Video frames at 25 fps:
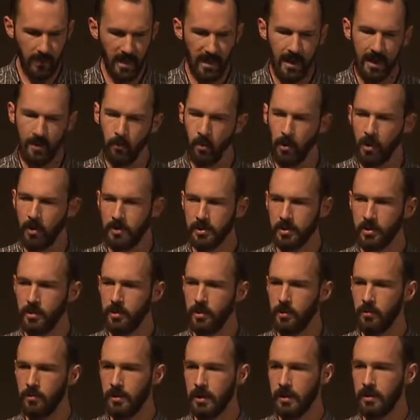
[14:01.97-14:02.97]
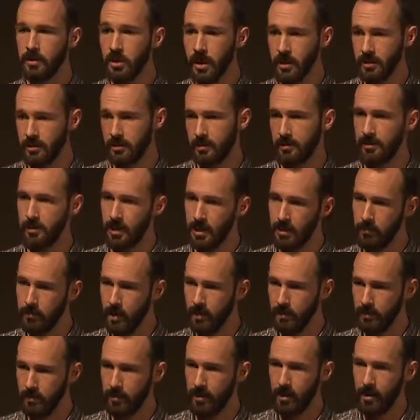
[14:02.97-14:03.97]
and we're also using JSON
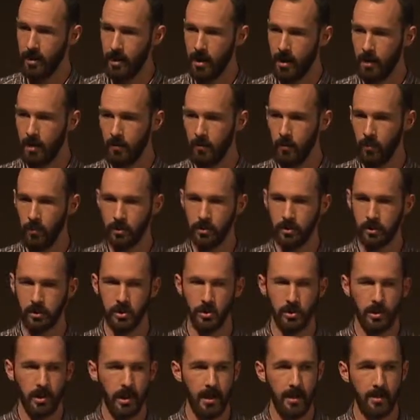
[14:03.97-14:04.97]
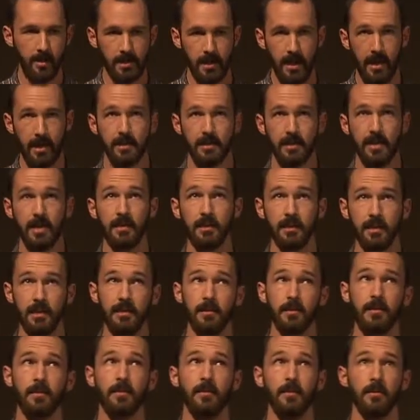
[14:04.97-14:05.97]
schema, uh, which is, it, it's
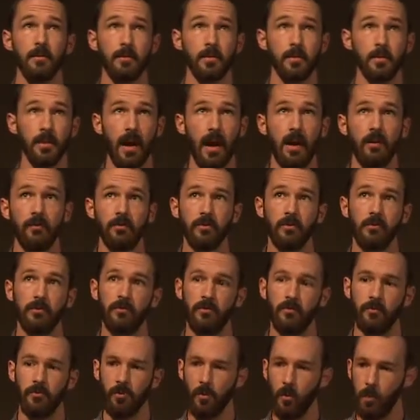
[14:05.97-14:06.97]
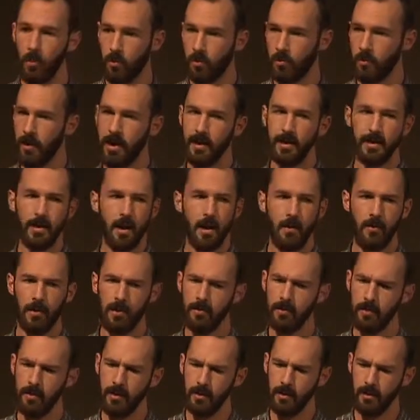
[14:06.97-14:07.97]
in draft four right now, I
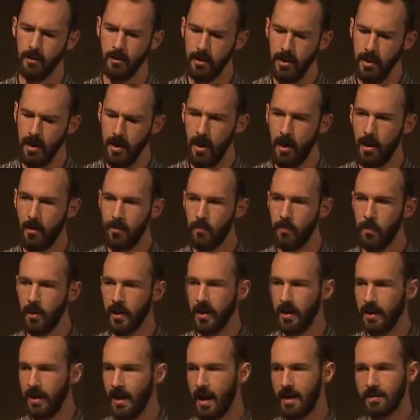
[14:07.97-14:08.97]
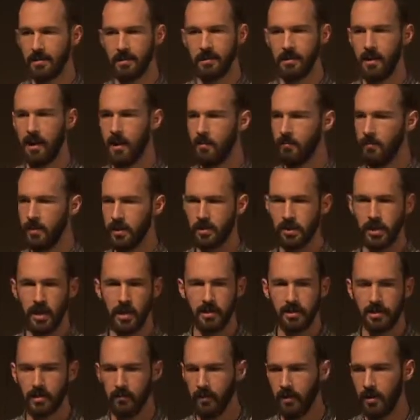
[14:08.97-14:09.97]
think. Um, but it has not been
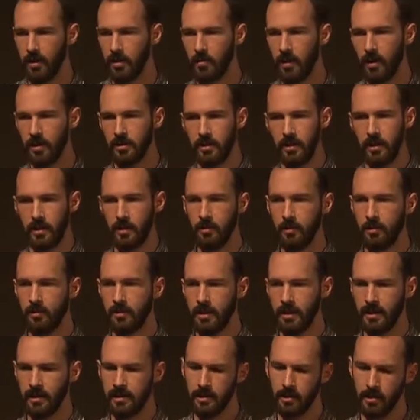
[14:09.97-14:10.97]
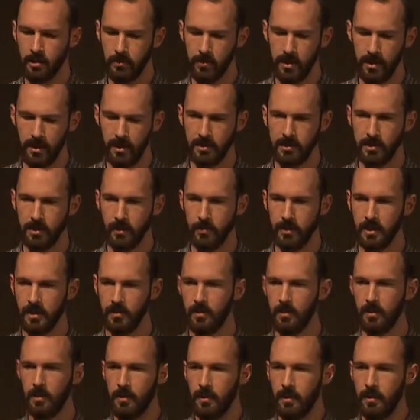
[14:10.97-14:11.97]
changing very much, and it looks like it's going to be accepted.
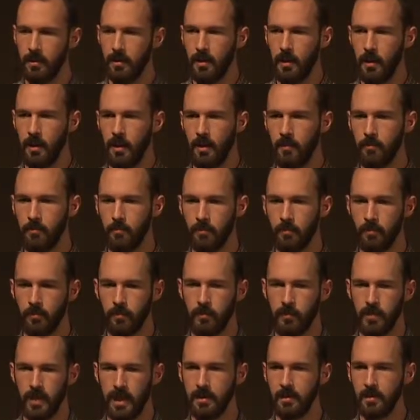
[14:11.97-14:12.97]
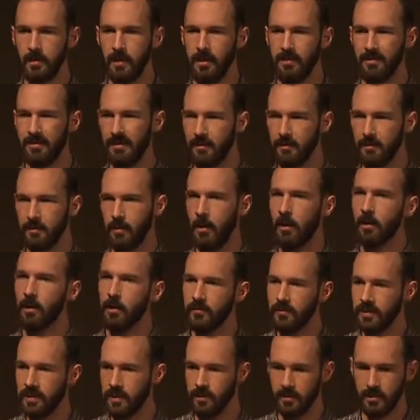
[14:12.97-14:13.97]
Um, and I think the
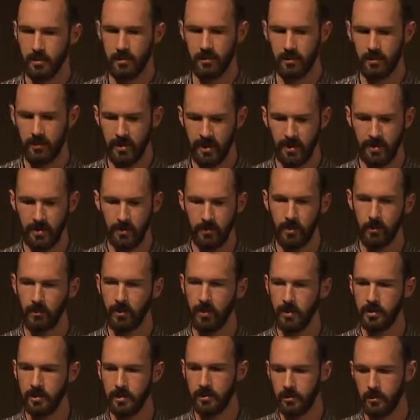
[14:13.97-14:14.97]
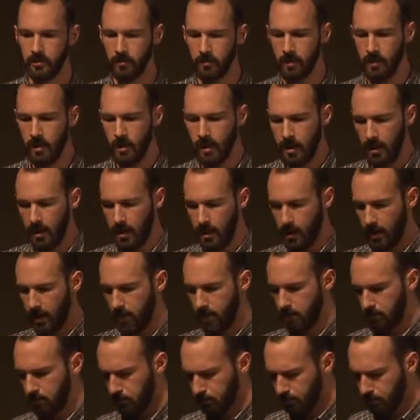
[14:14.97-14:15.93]
RFC is going to be accepted very soon. Um,